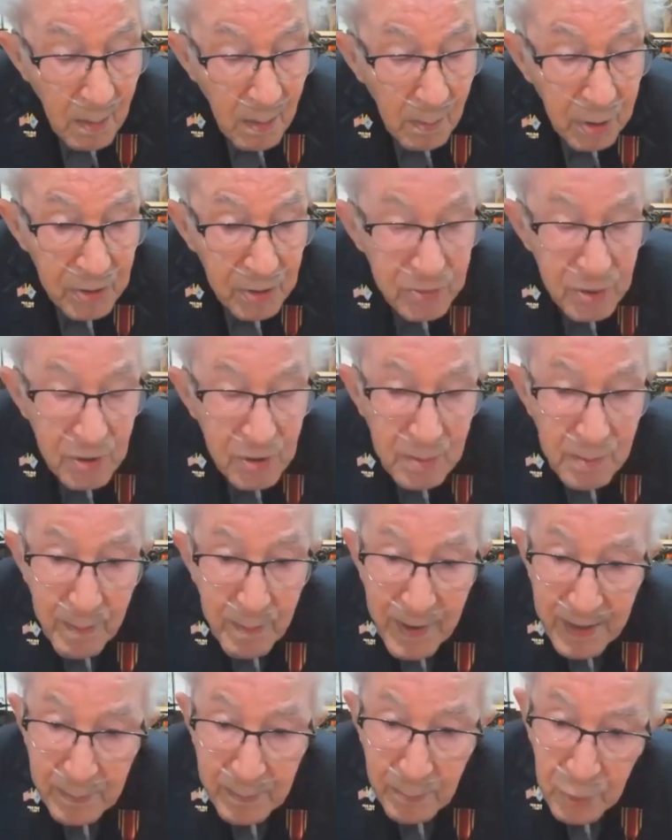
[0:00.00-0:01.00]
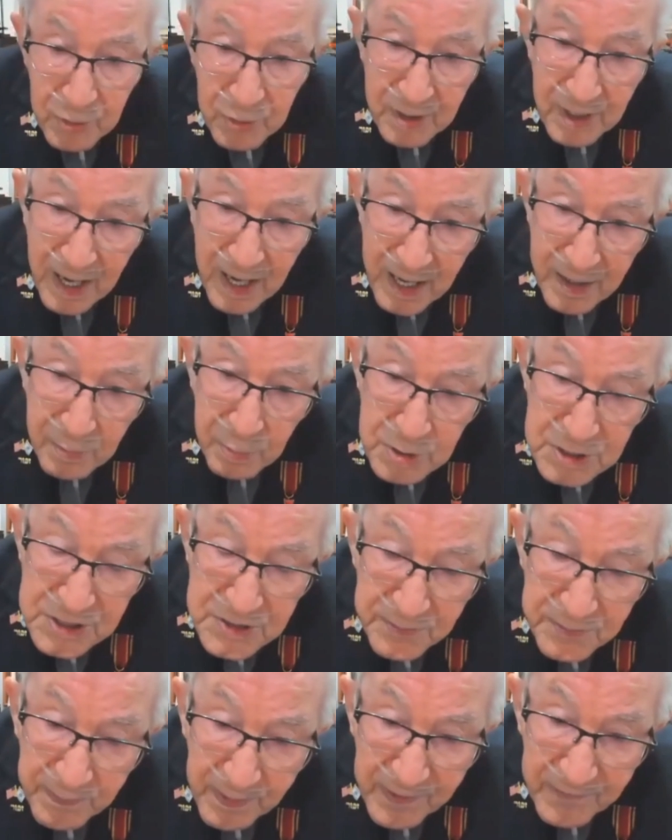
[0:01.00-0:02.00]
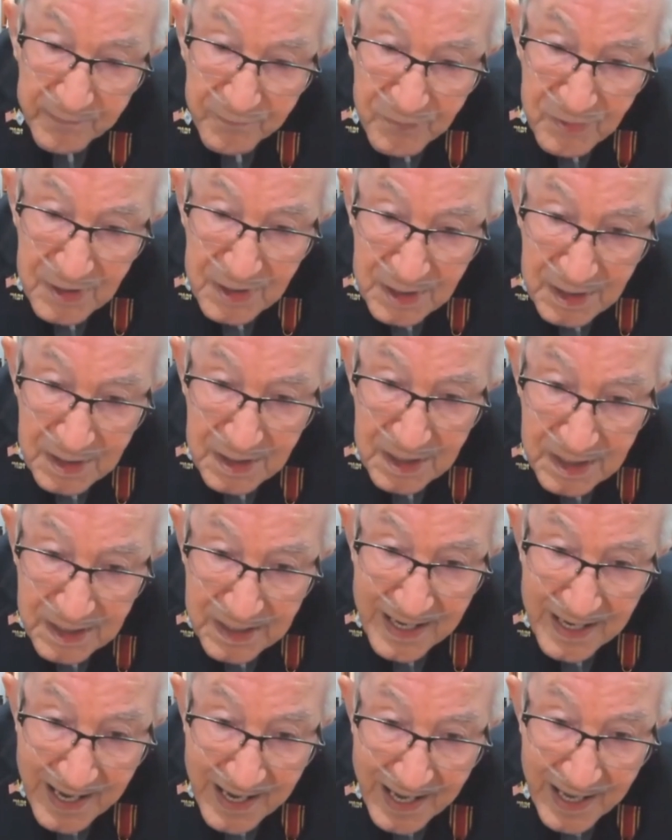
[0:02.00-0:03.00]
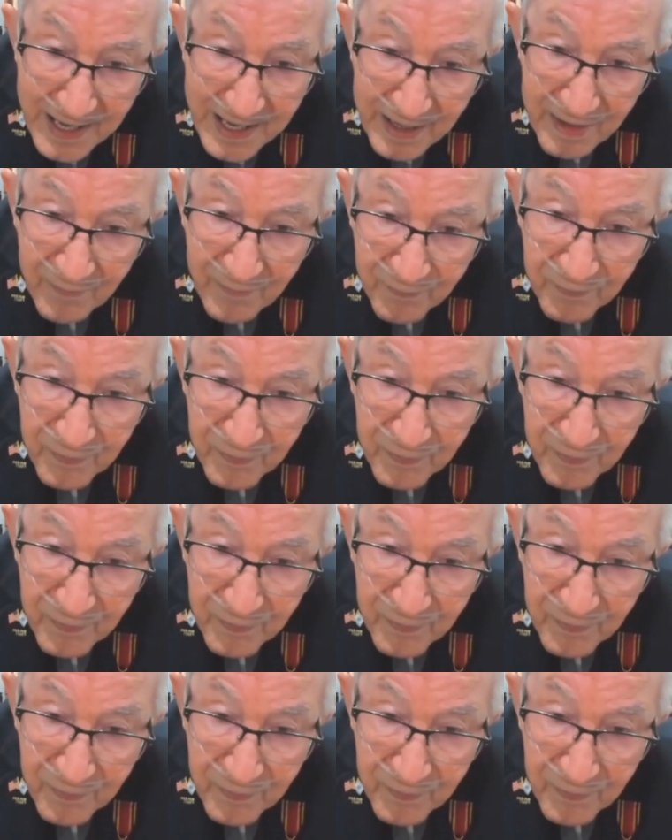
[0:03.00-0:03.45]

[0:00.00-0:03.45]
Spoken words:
But remember, I was 15 and a half.